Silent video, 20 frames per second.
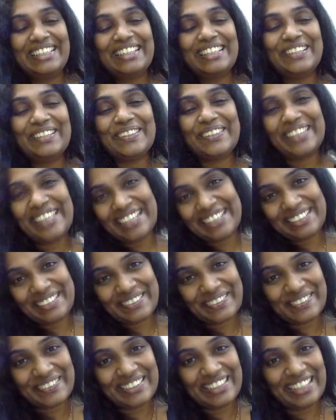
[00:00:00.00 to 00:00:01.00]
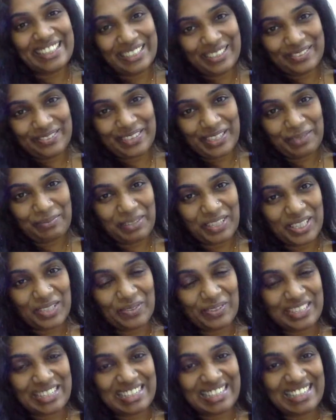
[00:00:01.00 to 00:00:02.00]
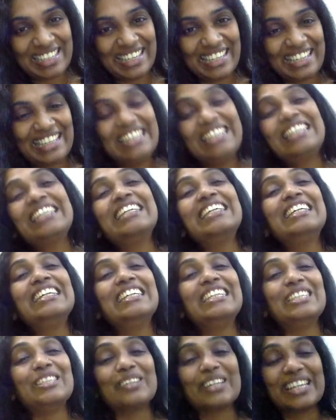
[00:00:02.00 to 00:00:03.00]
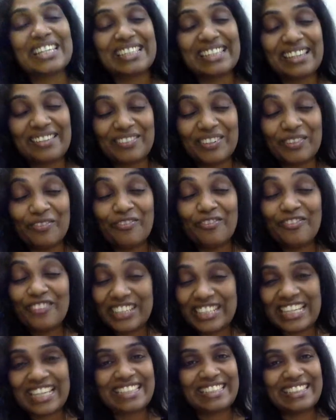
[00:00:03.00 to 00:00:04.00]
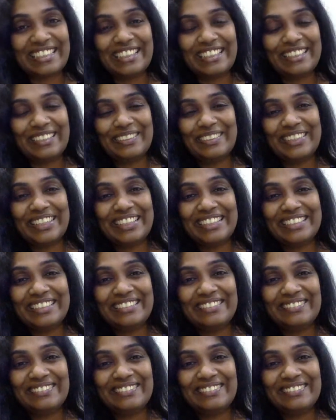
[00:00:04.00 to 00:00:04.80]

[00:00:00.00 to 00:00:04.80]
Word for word: On that note, thank you very much once again. You guys have a fantastic new year.